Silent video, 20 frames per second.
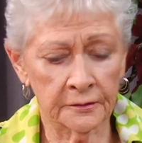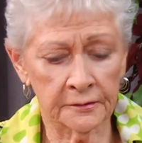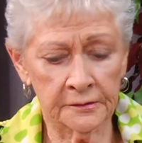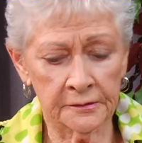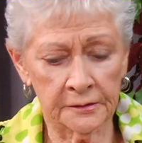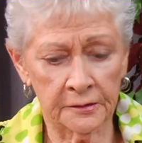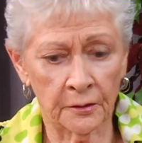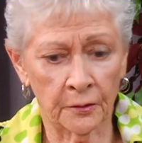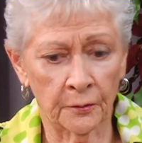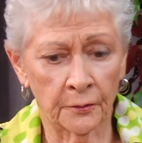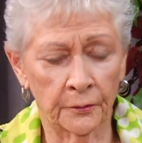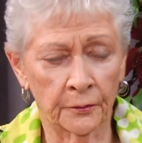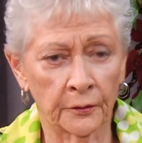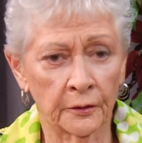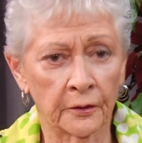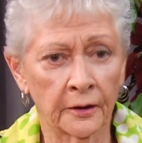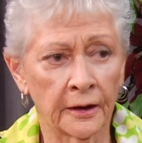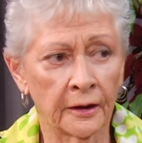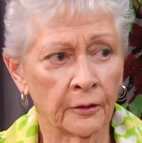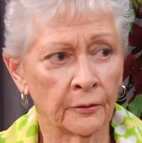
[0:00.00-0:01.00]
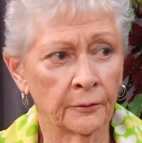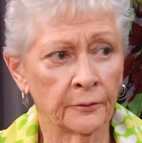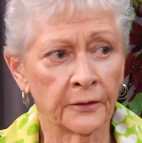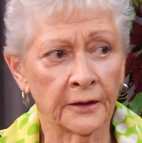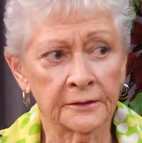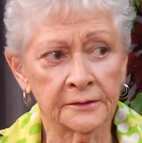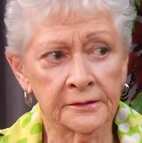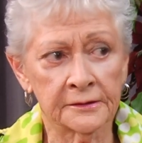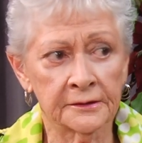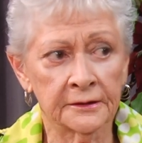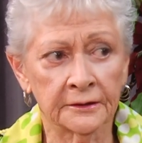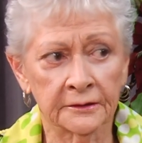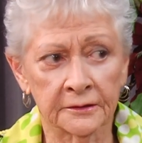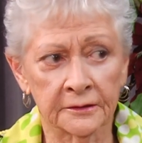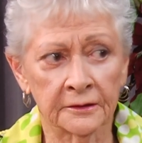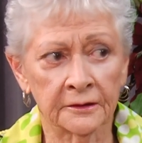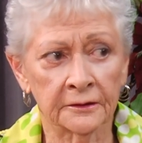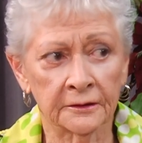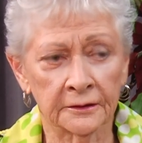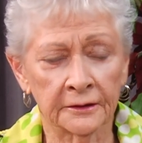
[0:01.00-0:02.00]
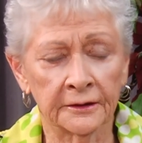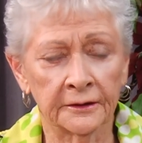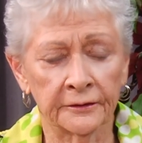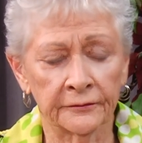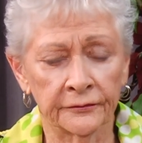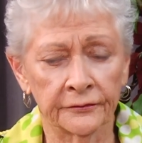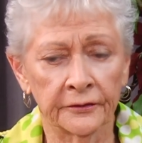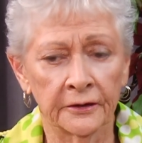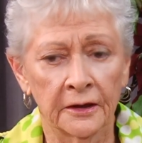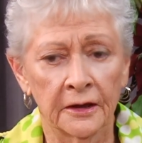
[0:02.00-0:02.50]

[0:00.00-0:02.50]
soap will help that stick to the leaf.